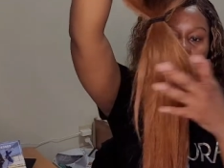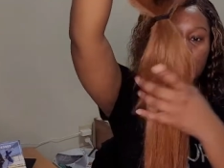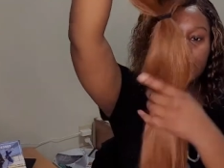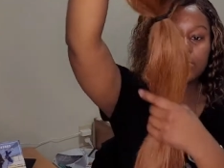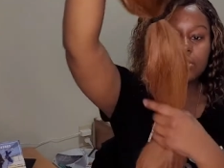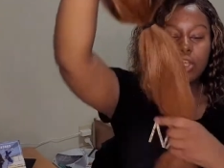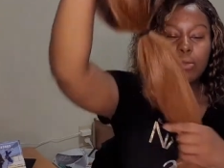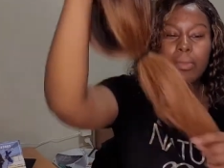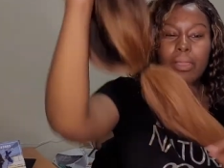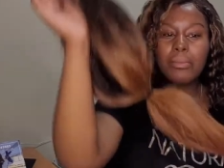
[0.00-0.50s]

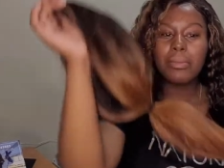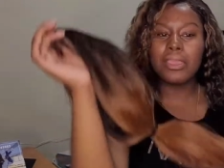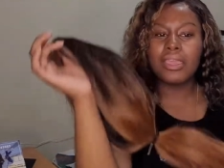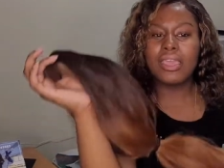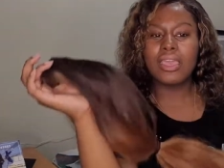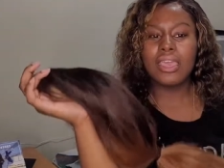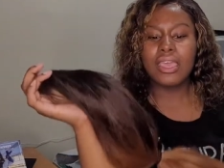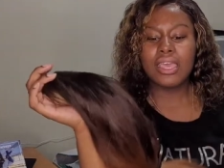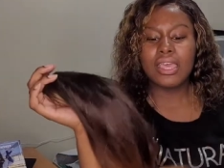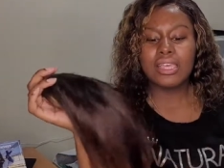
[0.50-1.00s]
So
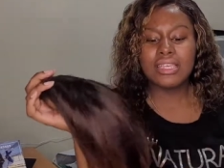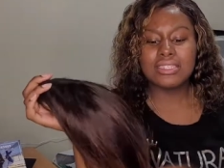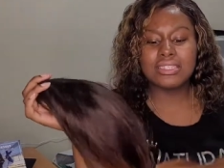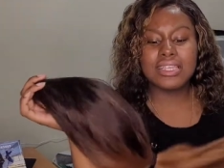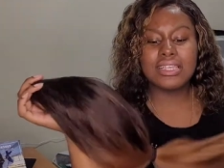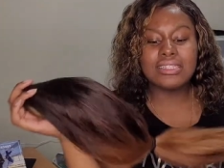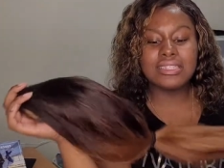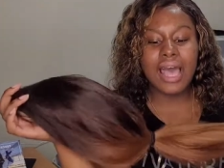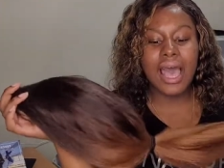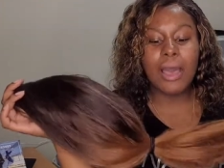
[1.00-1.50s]
maybe
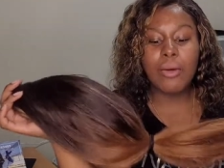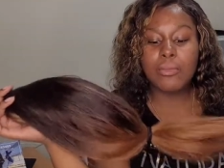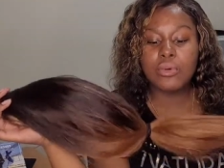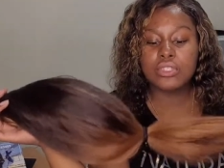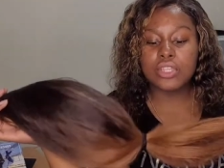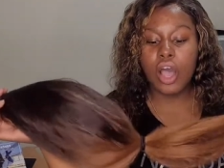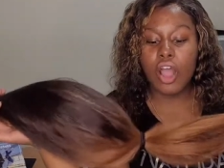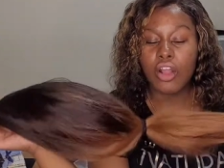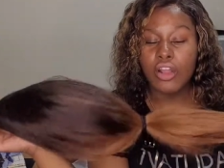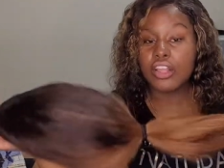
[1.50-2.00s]
since I was
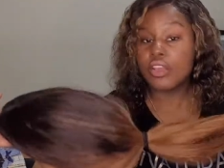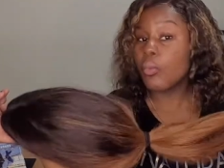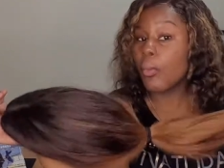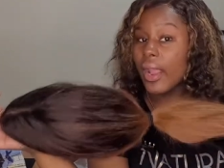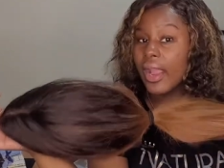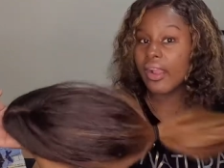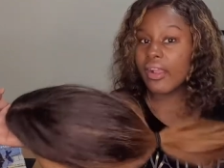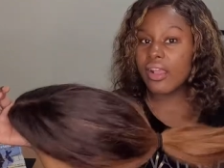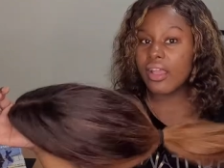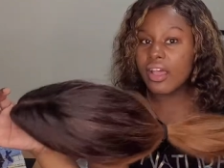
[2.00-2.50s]
already
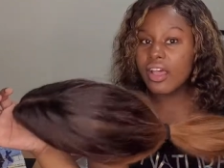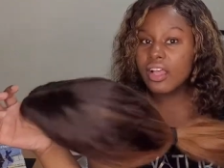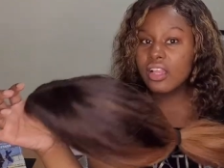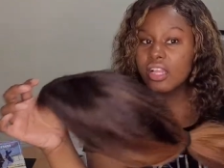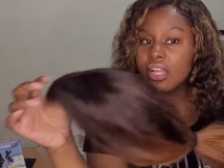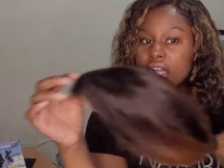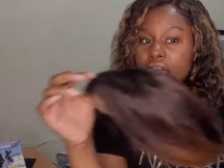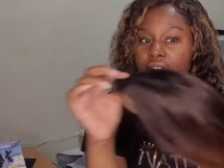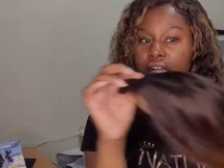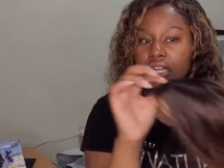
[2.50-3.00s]
wearing
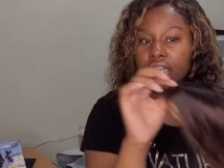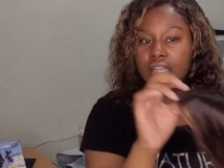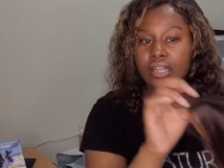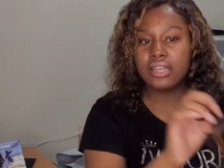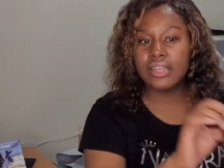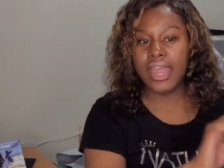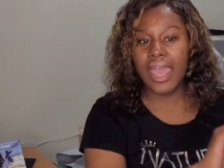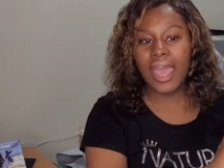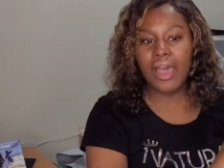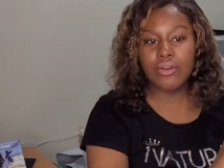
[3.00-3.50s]
color,
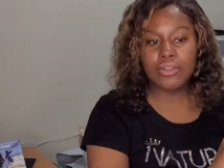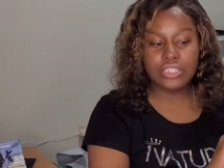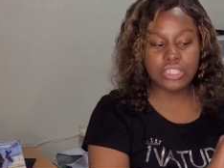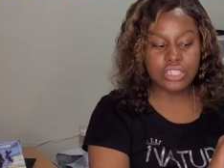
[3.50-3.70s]
now it's